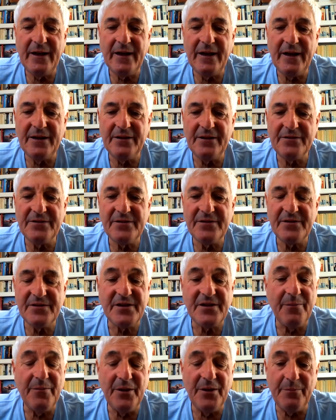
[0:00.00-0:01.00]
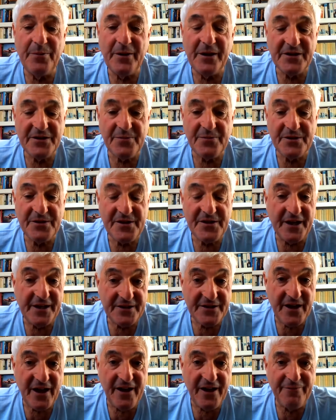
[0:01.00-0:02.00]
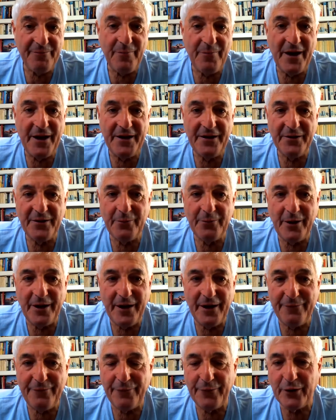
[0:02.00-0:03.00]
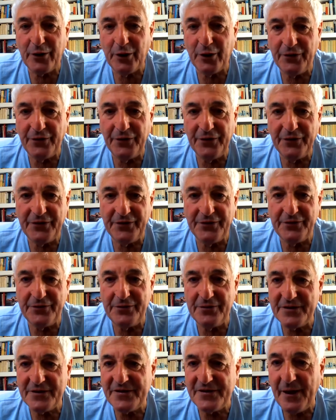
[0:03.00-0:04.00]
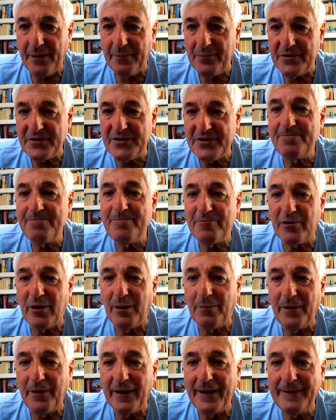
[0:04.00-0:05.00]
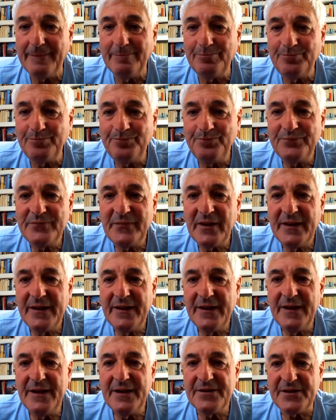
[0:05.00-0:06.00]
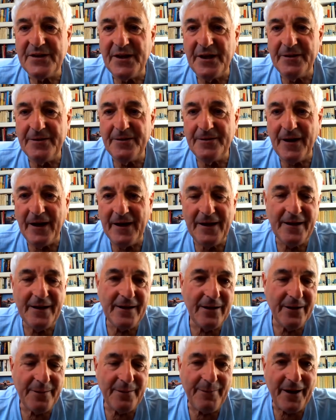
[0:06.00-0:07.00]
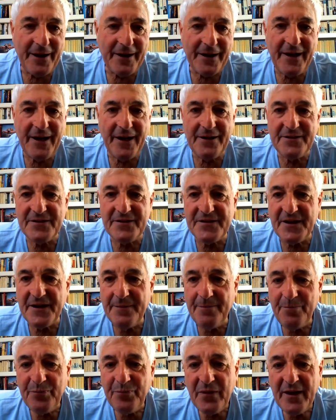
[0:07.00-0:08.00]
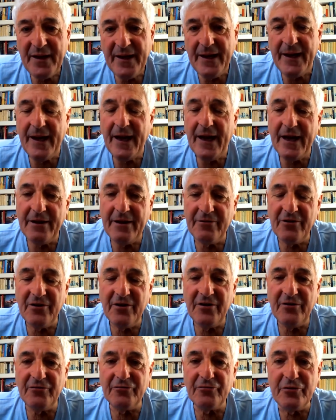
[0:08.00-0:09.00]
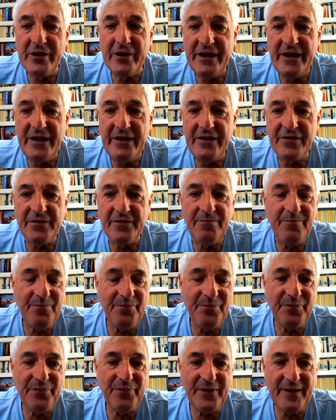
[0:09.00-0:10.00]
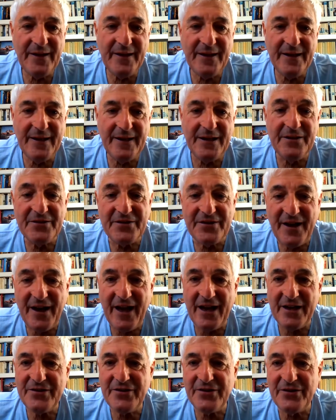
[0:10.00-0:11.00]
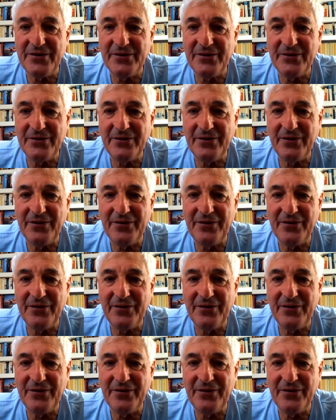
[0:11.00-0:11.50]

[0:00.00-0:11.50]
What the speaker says: And some of the biggest mistakes I've made are when I've forgotten to do the sums properly. So I learned a lot about accountancy. Reed International